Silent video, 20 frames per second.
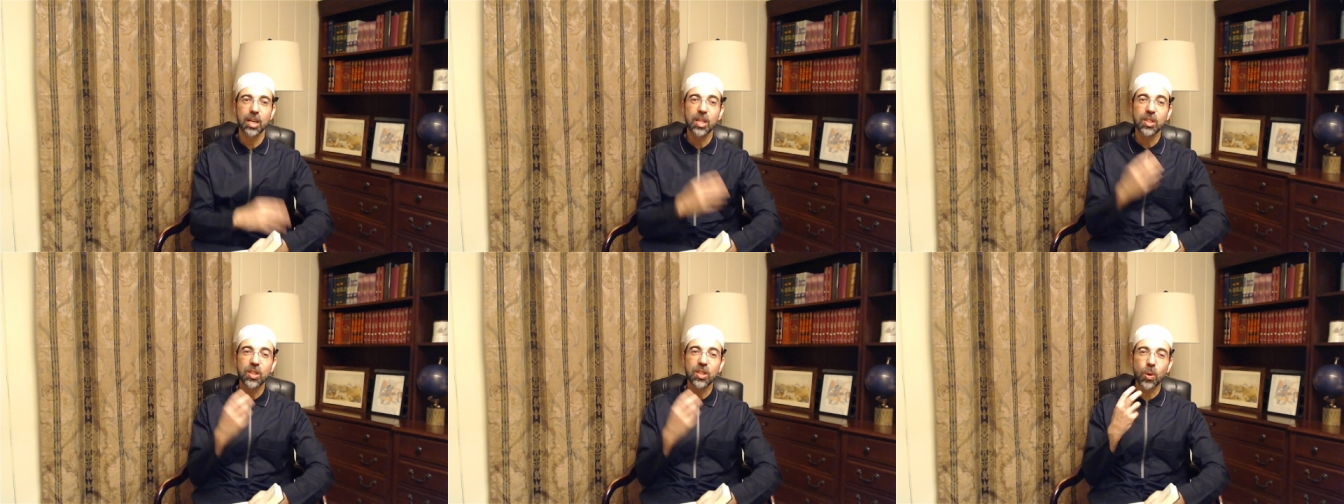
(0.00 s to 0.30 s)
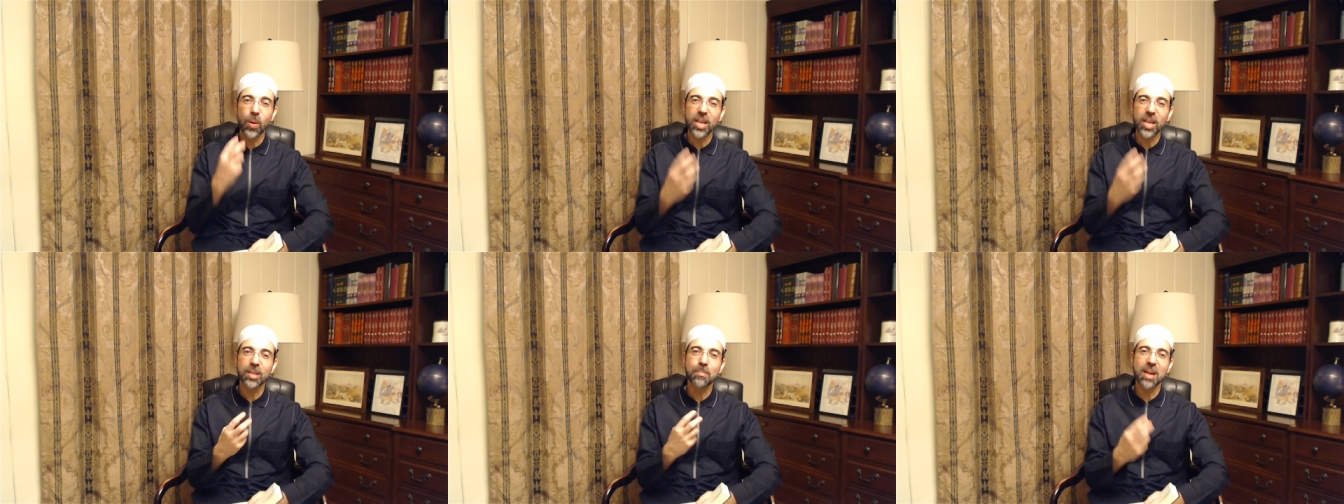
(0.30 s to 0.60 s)
the
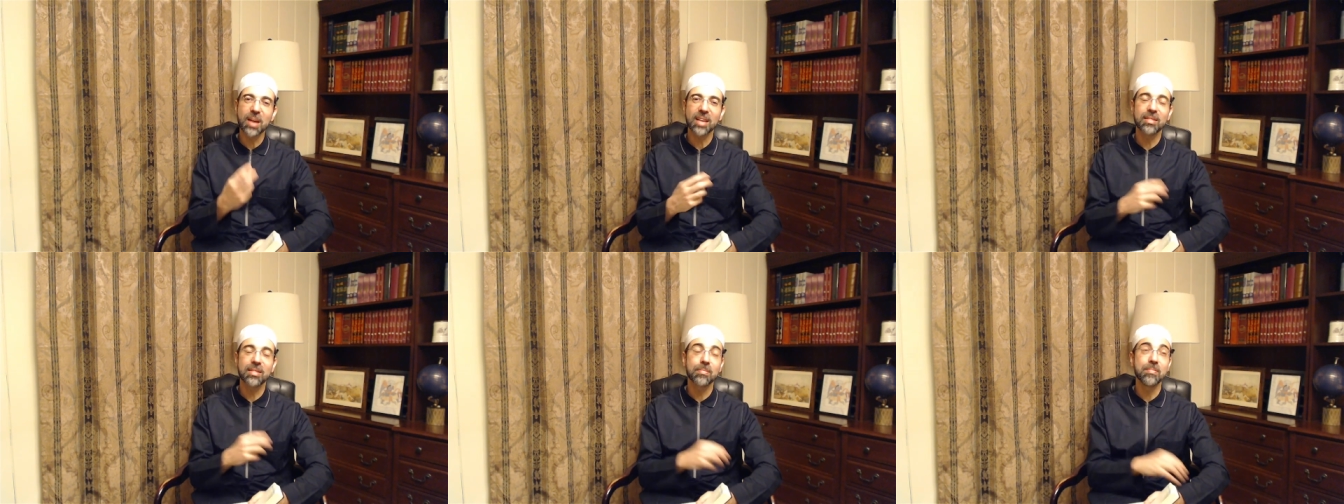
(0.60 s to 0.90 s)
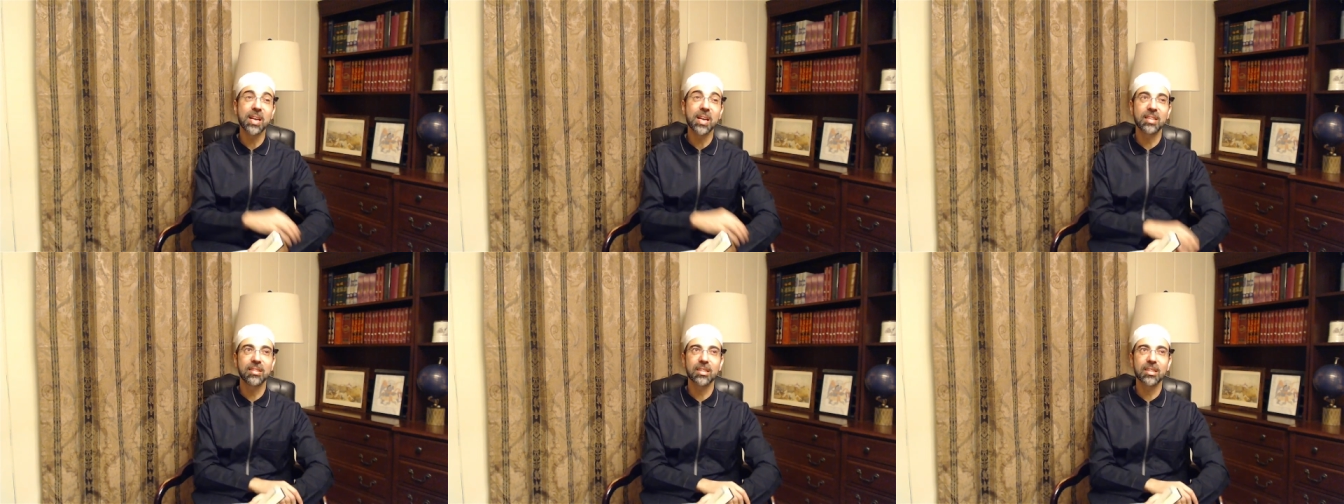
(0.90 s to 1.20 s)
way to make,
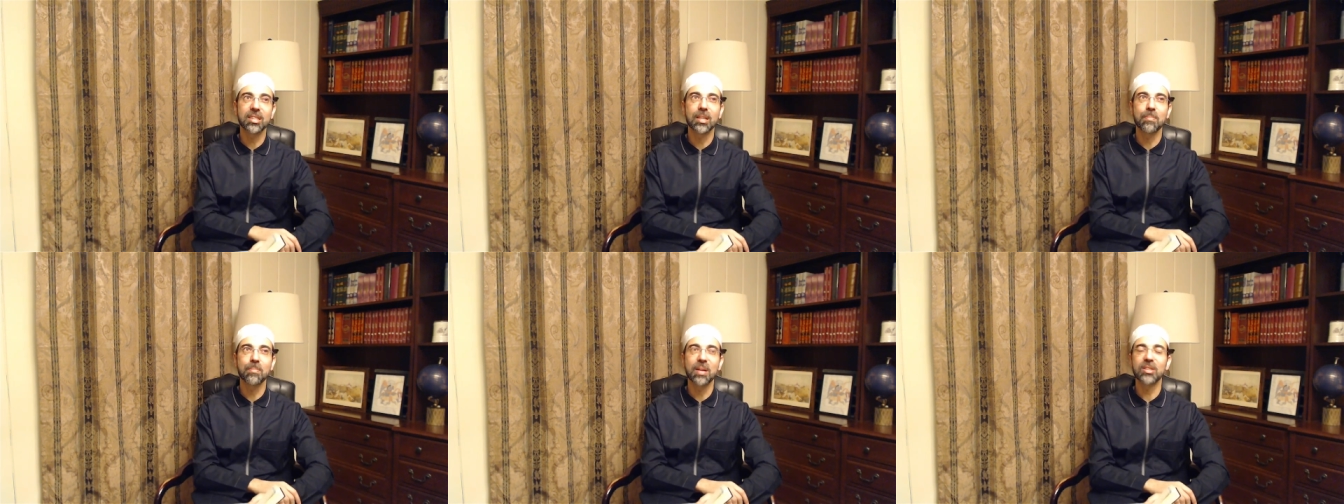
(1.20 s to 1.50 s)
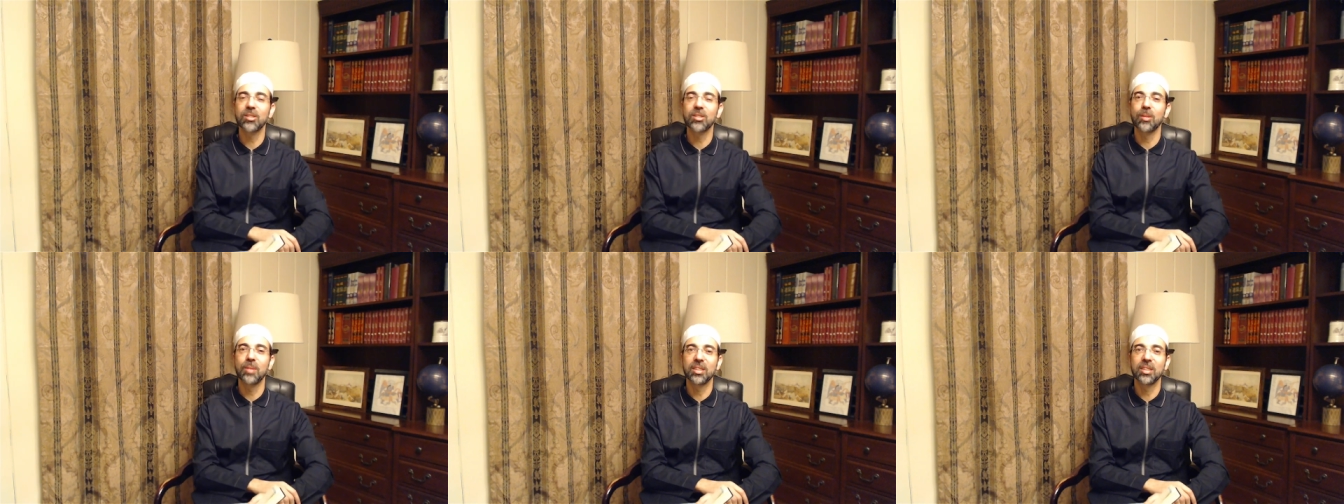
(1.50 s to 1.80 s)
make this the
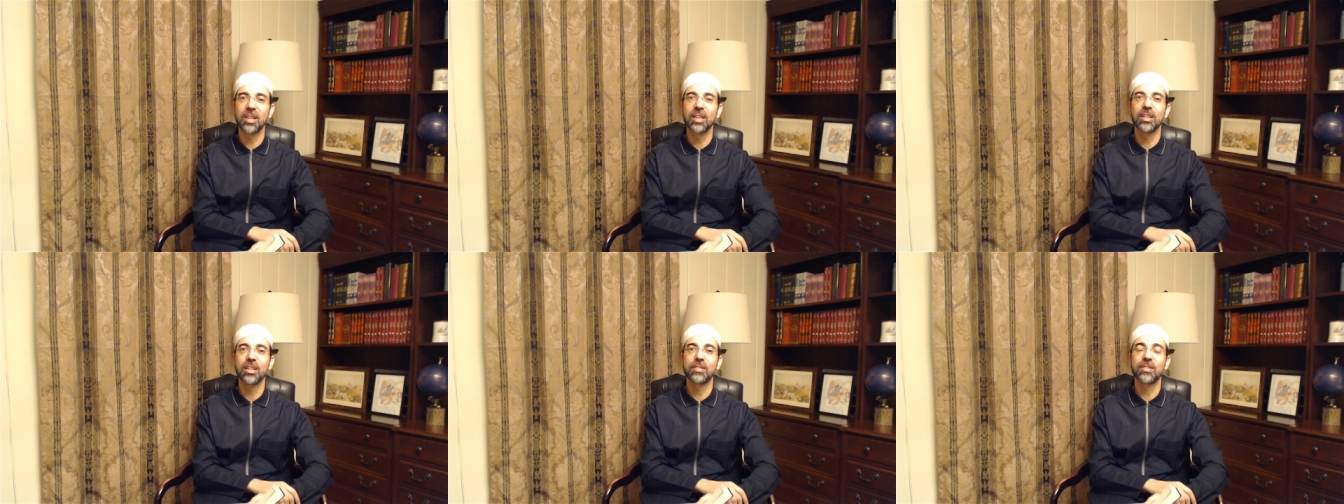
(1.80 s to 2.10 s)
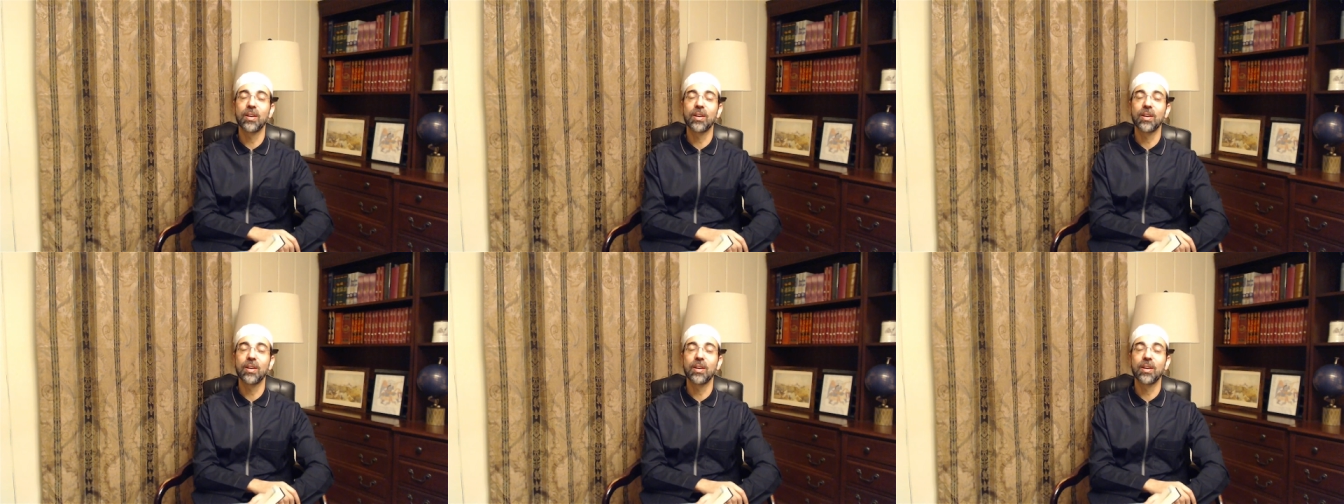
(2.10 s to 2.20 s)
best Ramadan of,